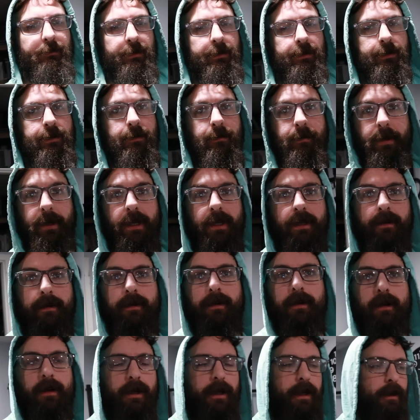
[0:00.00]
in demand
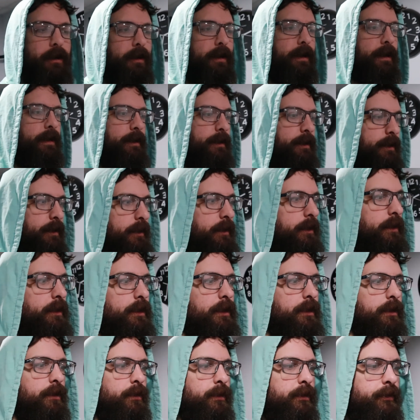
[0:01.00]
in our area.
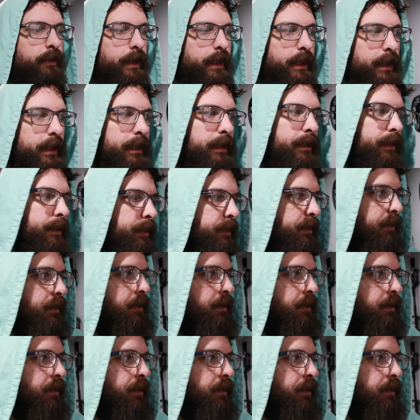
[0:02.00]
We've had